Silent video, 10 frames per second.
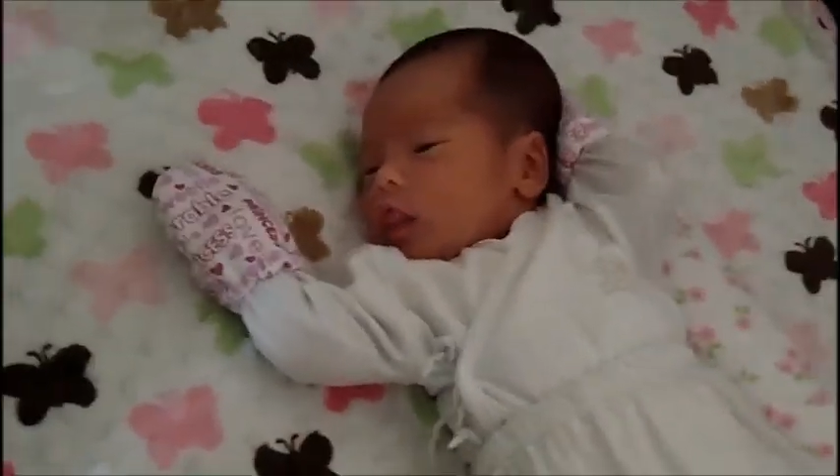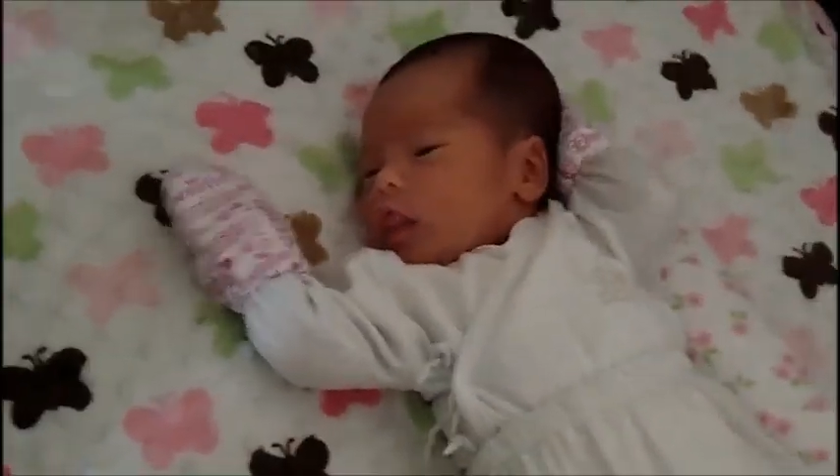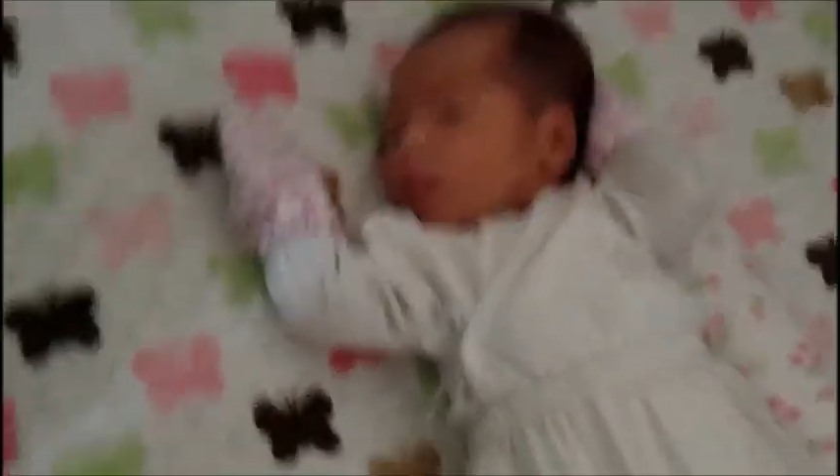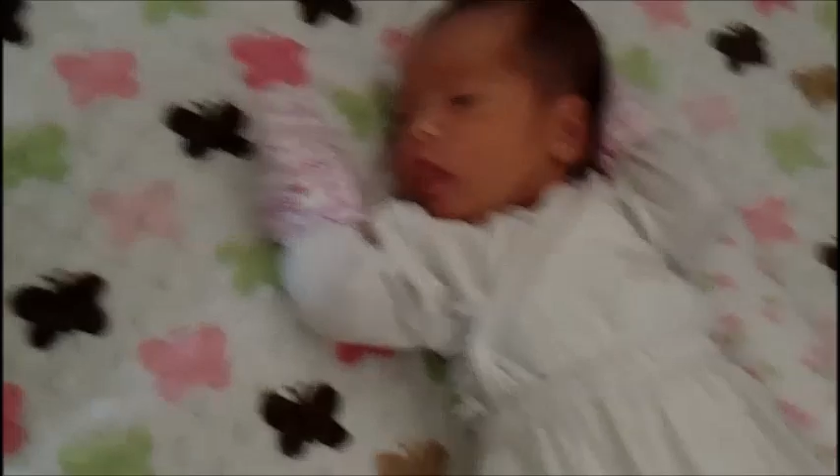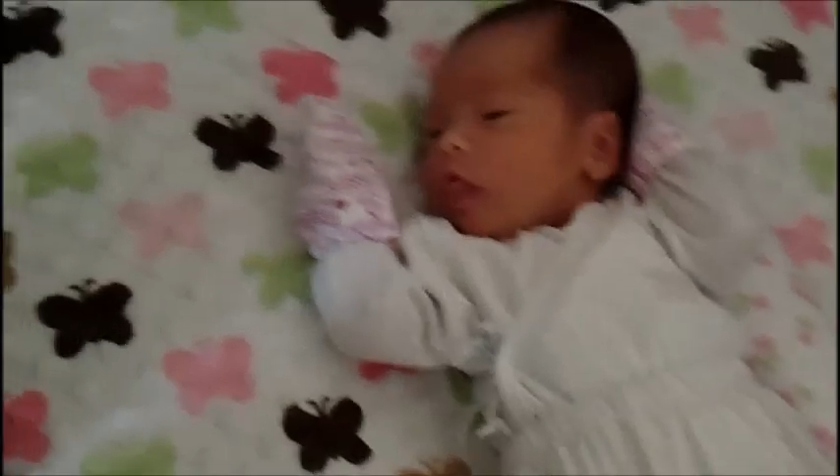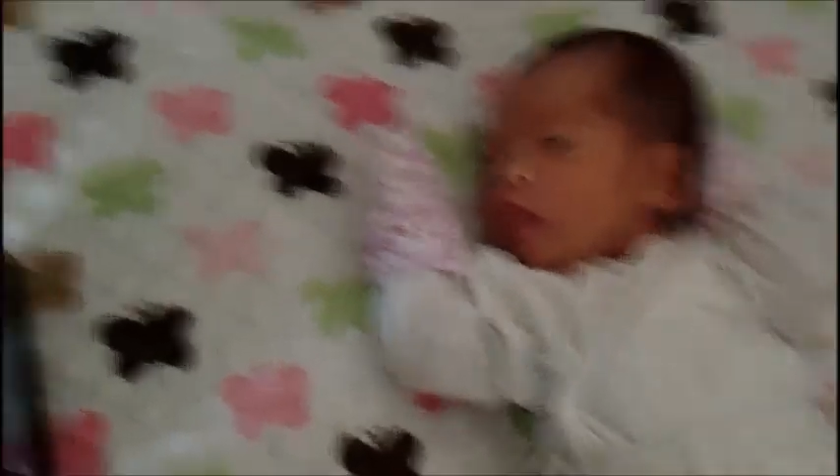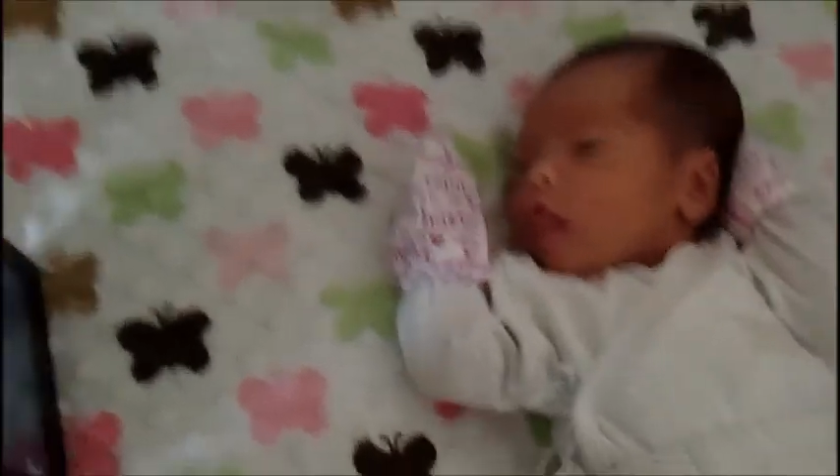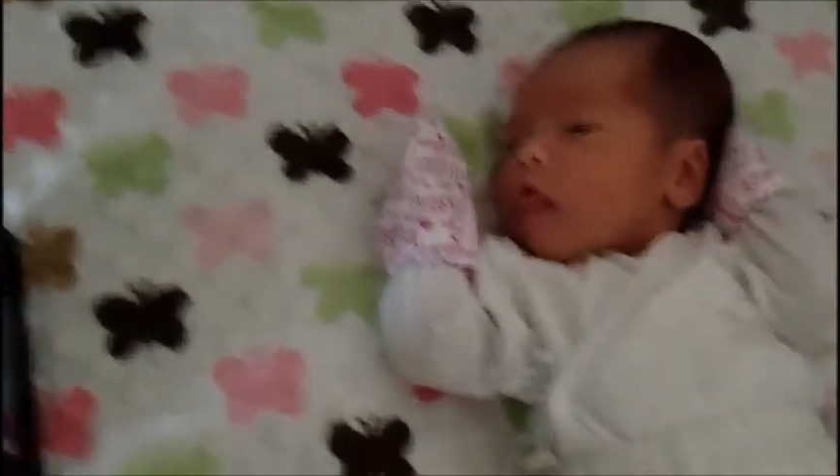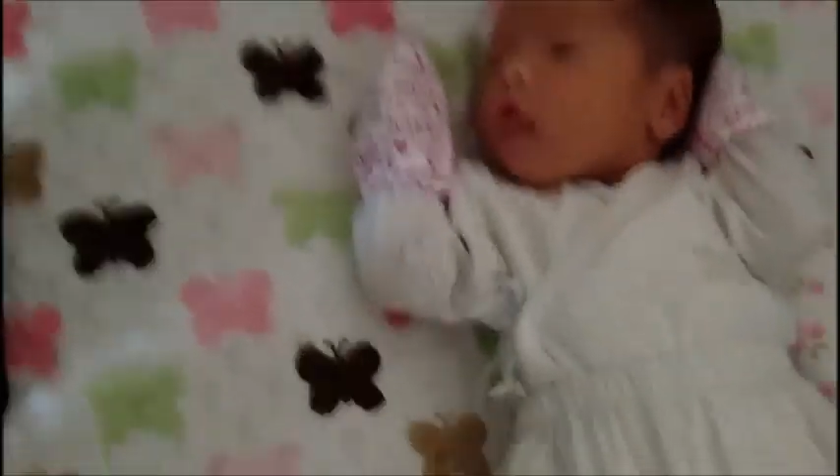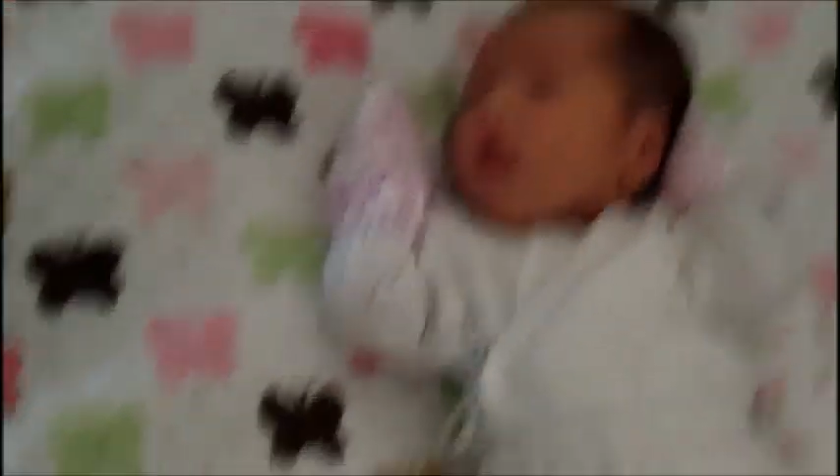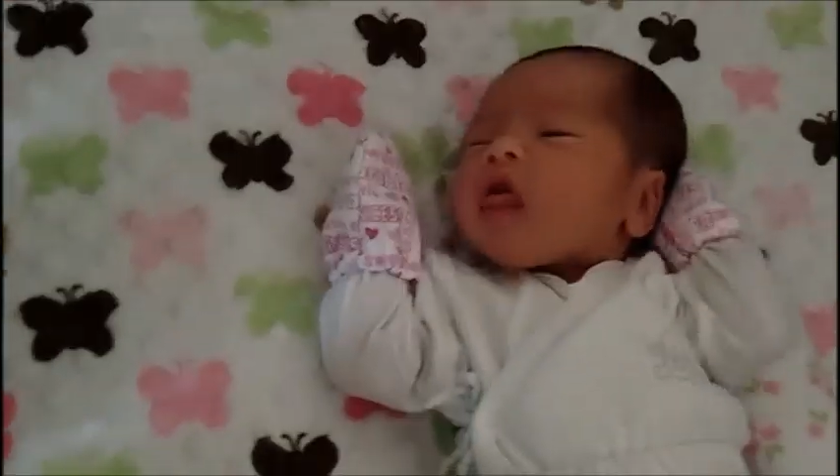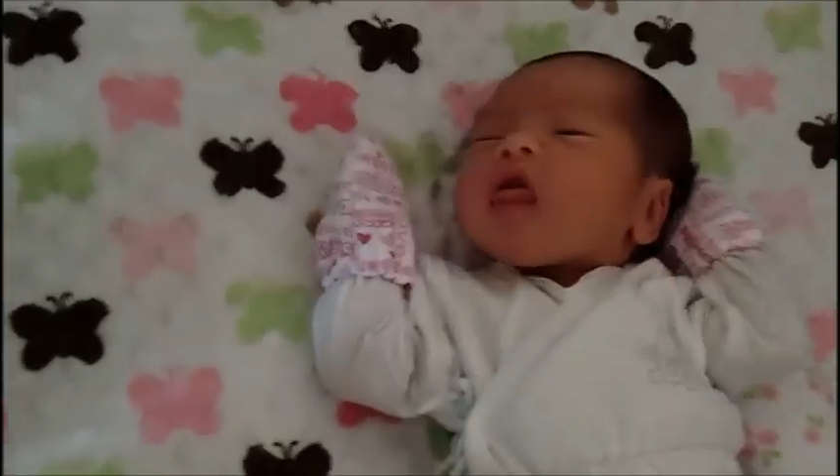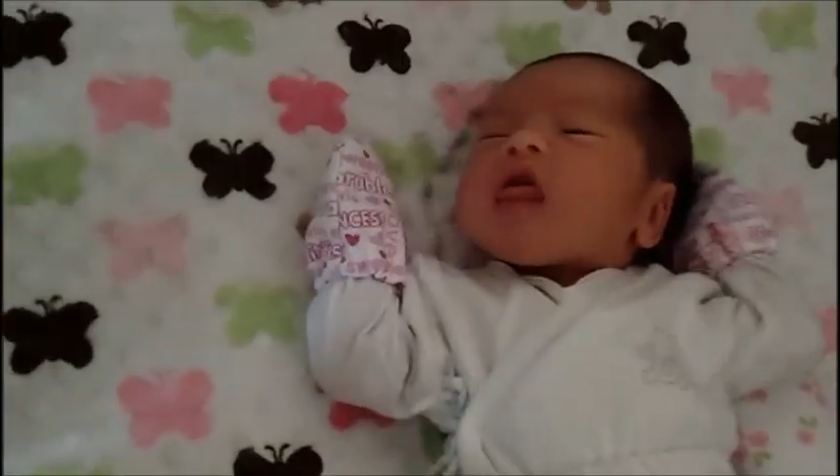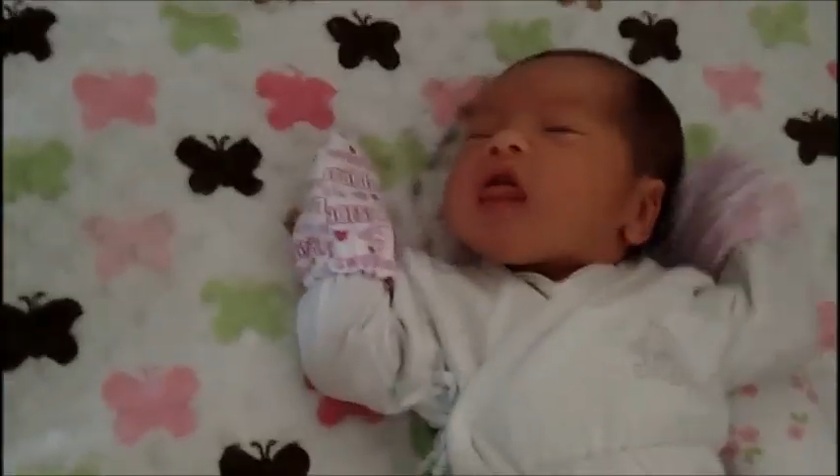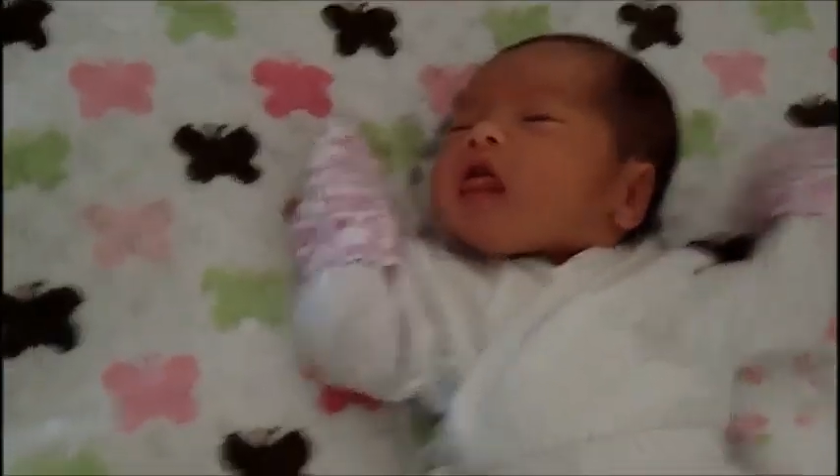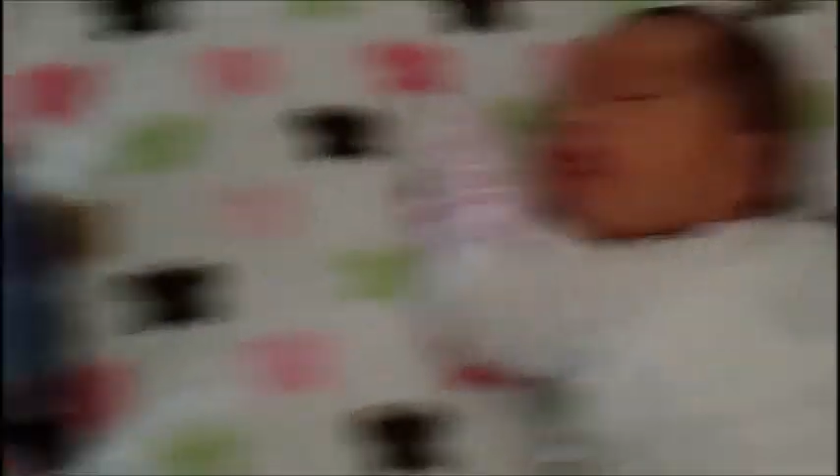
a while and she's paying attention.